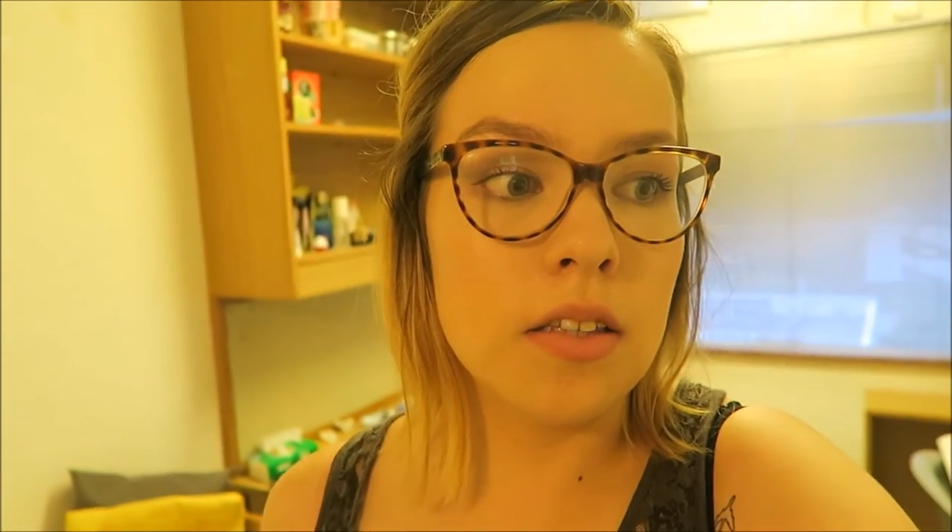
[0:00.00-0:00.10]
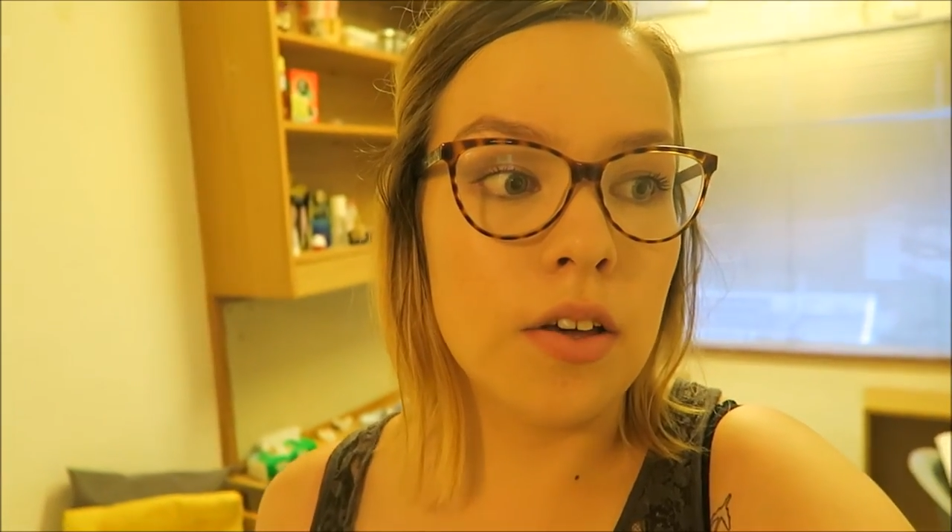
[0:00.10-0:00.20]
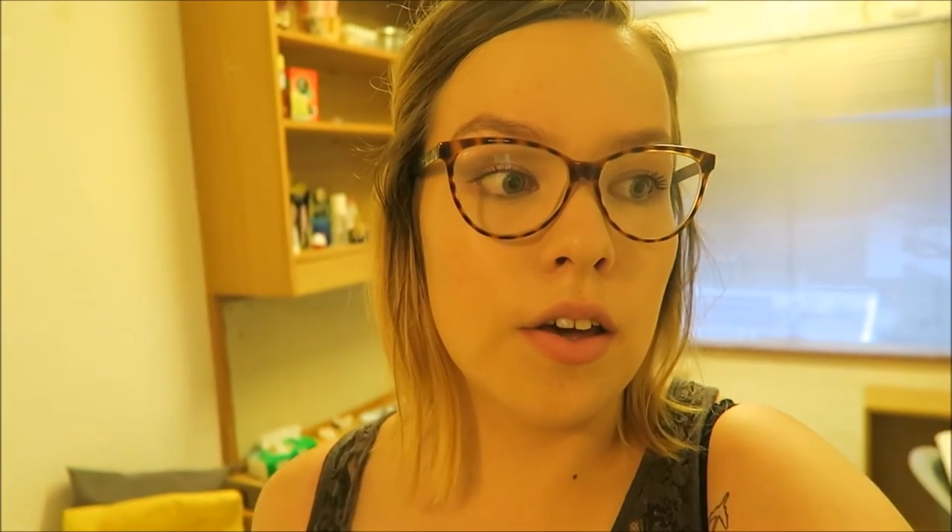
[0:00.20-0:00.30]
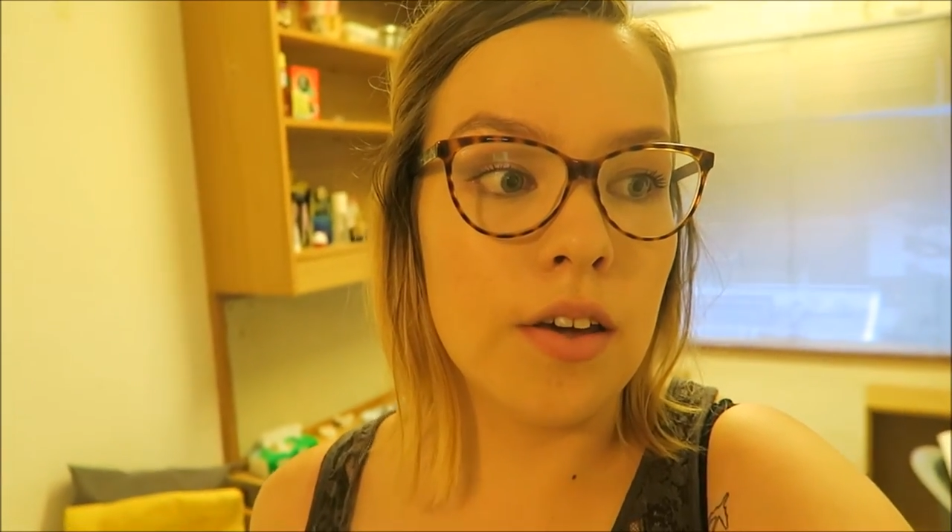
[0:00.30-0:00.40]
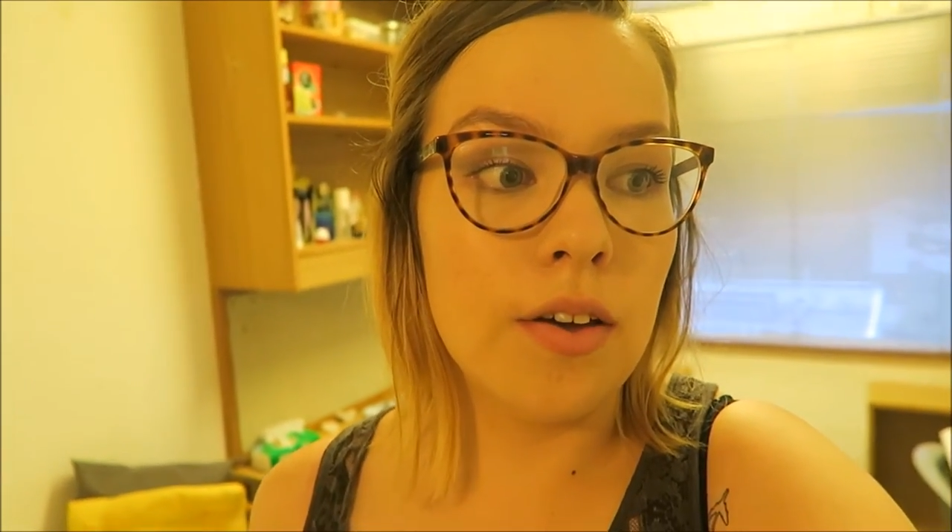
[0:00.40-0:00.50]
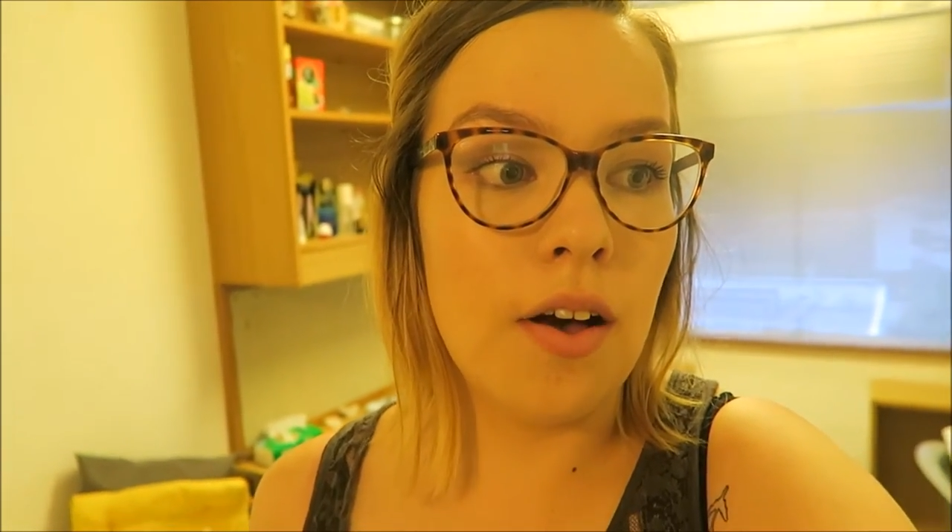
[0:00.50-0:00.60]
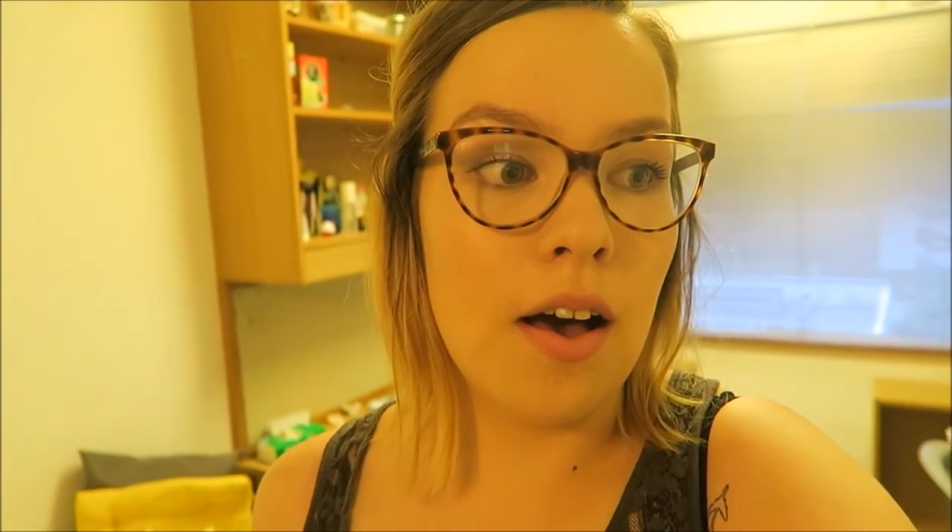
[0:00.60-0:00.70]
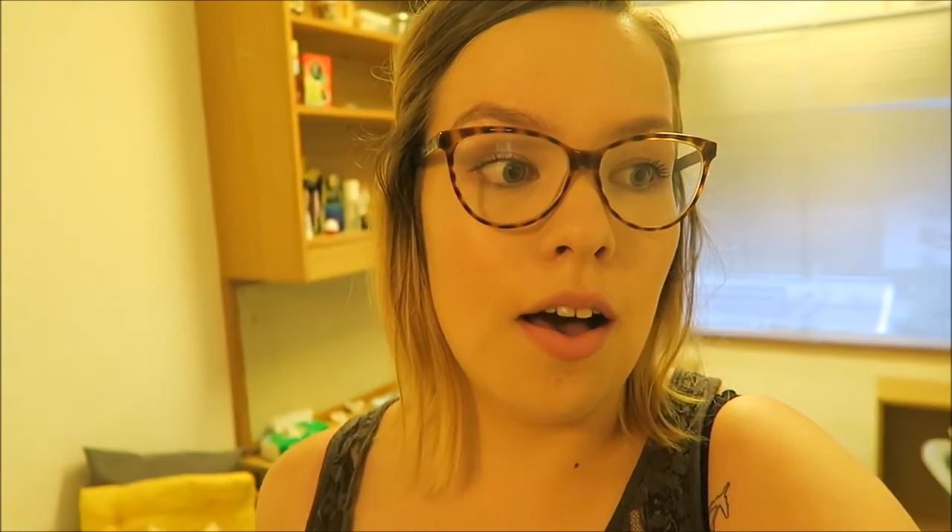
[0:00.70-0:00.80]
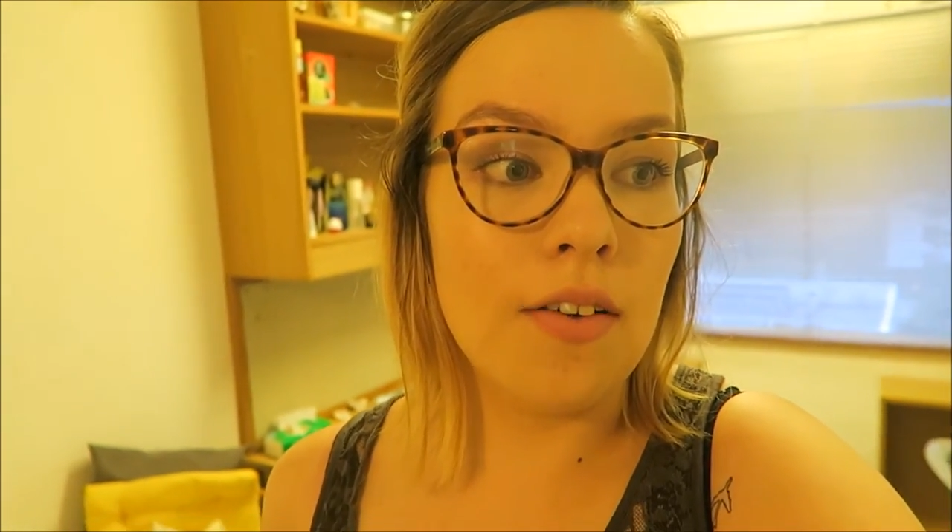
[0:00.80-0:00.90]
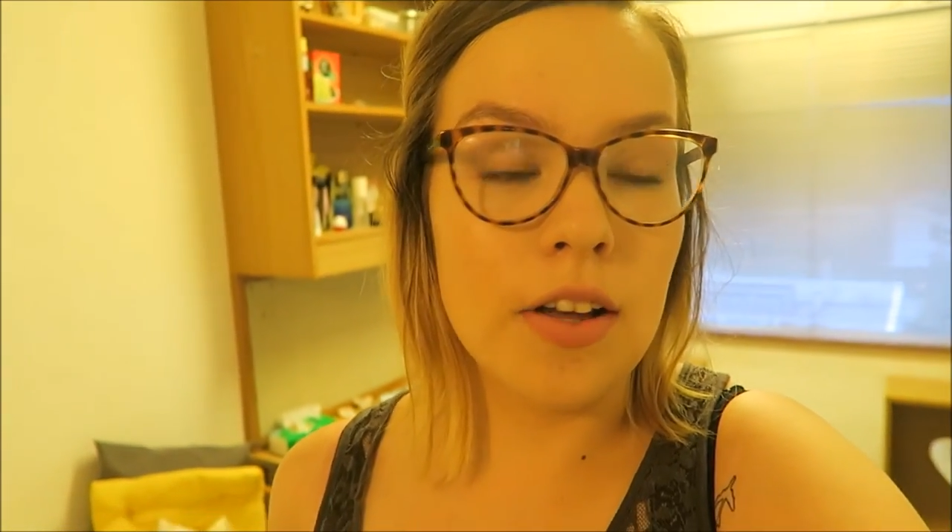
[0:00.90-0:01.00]
so
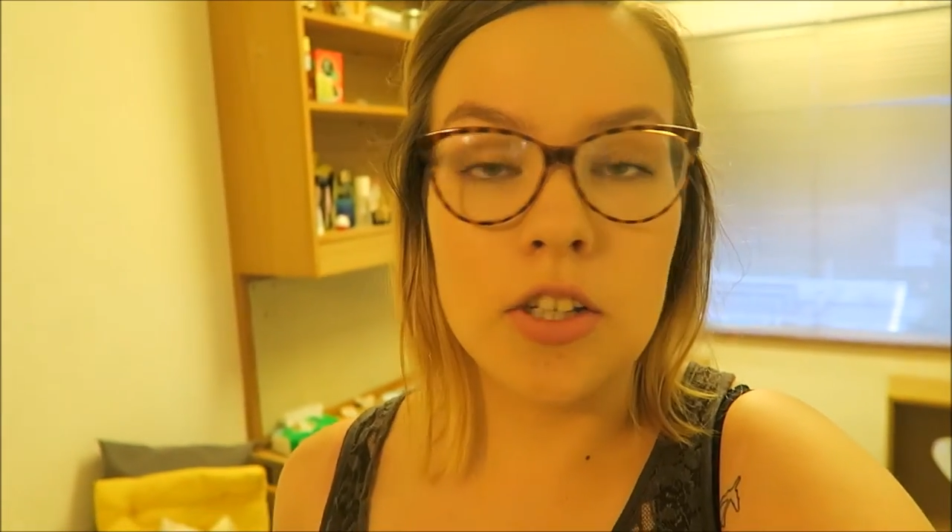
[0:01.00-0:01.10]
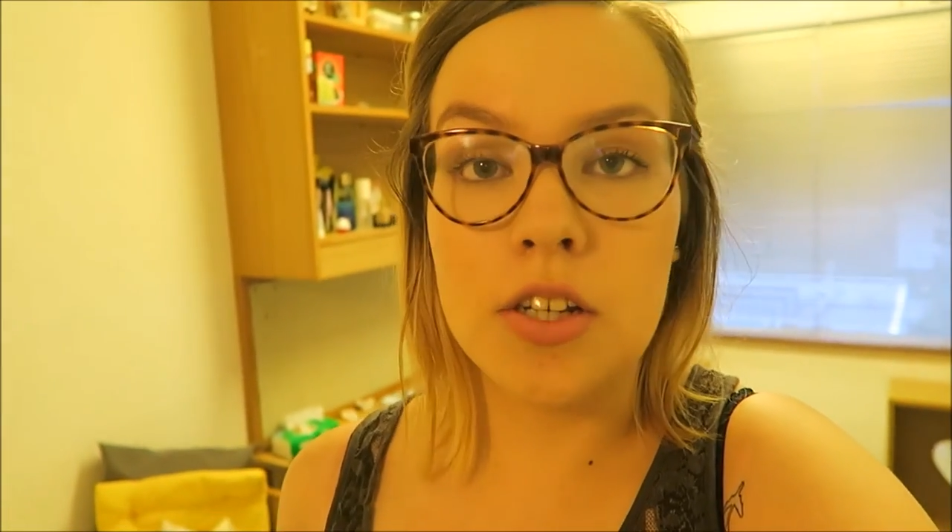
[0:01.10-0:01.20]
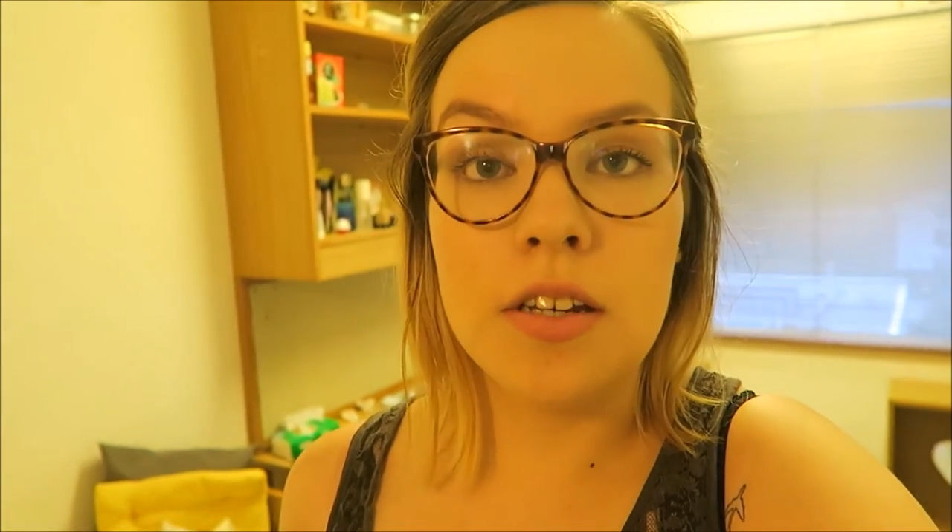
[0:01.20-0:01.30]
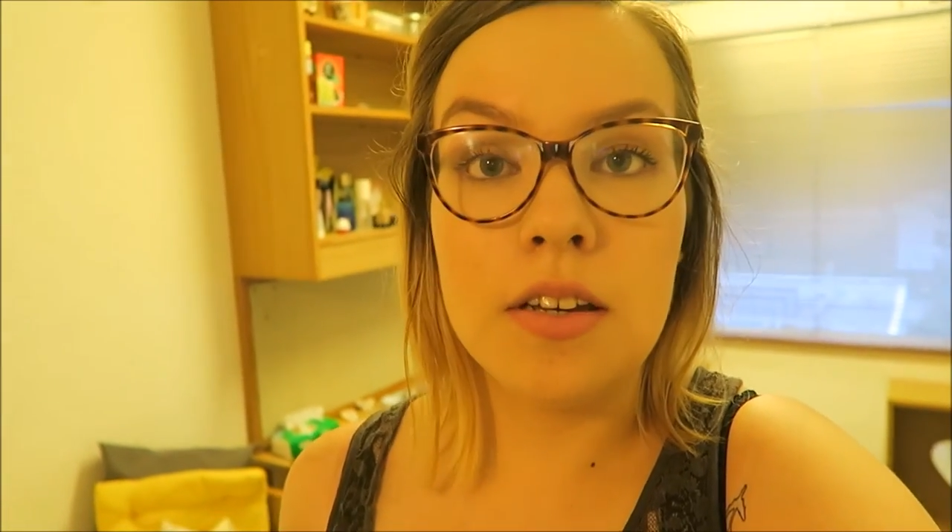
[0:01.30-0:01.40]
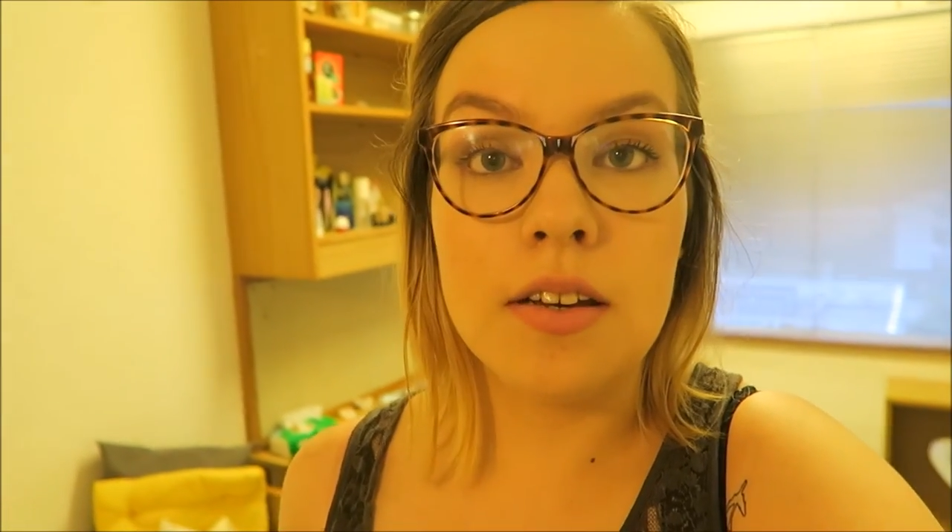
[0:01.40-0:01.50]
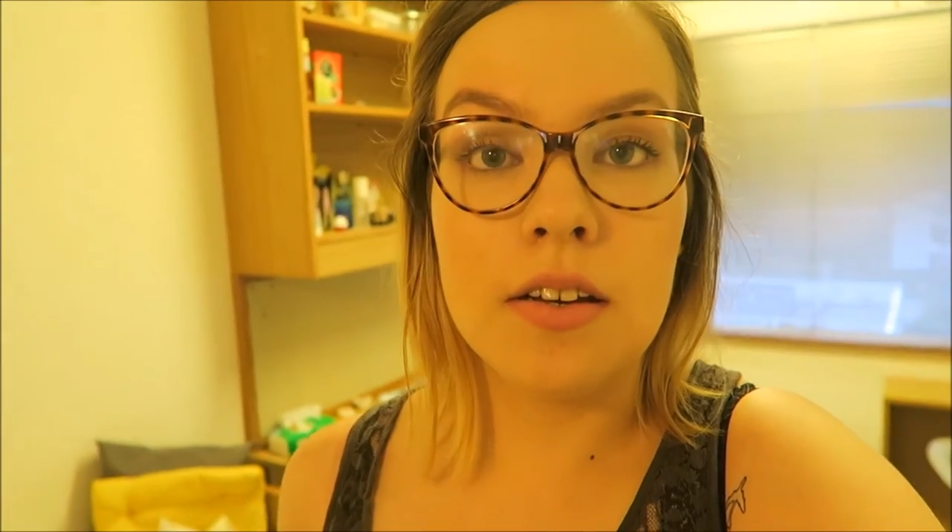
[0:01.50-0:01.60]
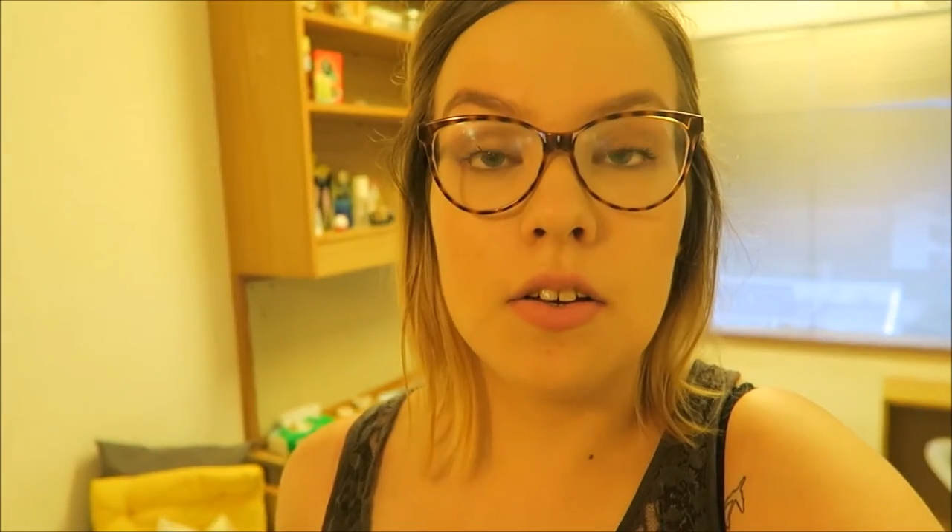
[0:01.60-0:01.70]
I've actually